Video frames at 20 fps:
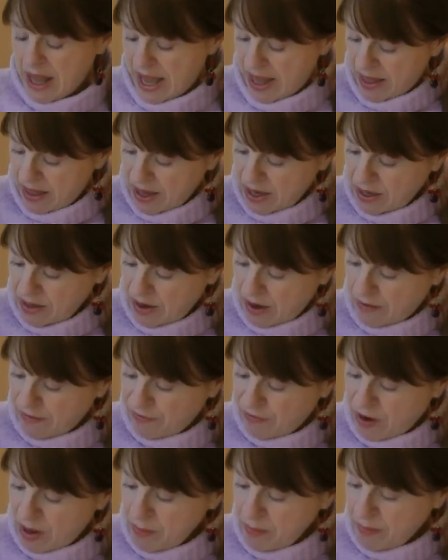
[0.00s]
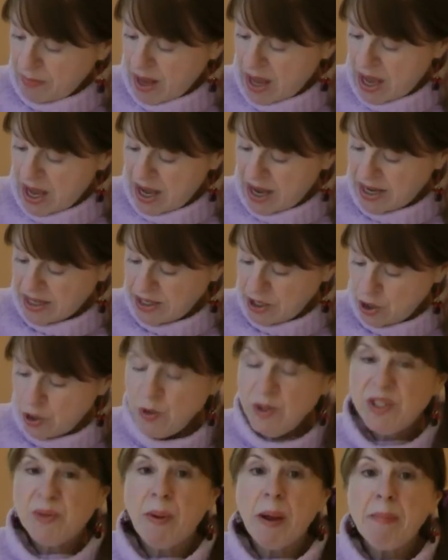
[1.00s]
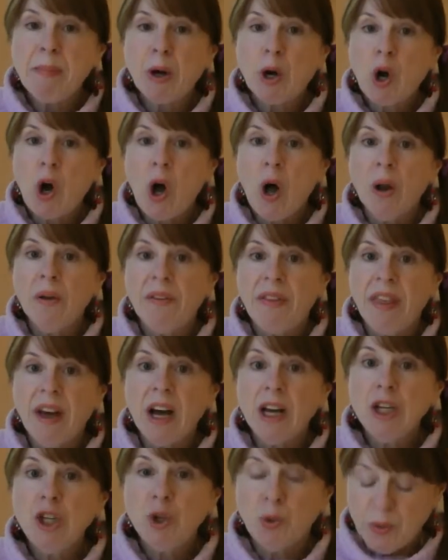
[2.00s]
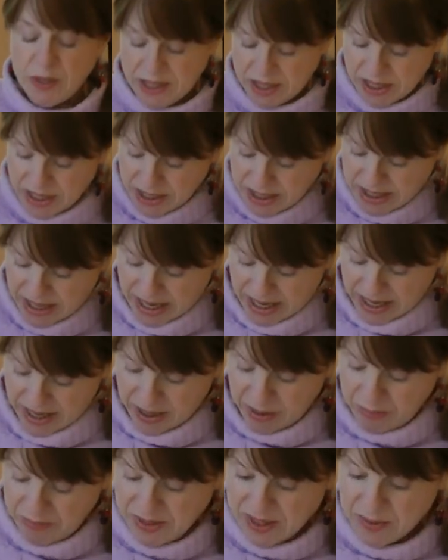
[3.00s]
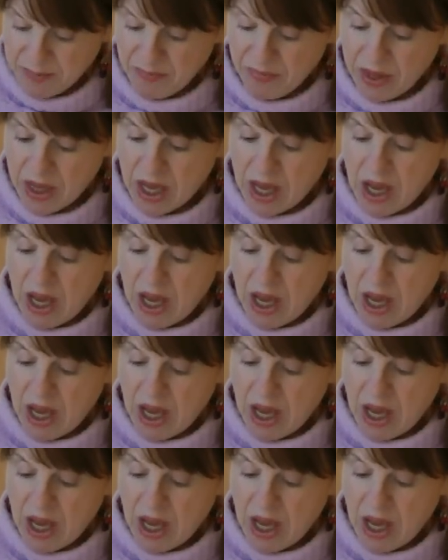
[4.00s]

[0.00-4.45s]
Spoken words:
and from a newspaper called The Twisted Times.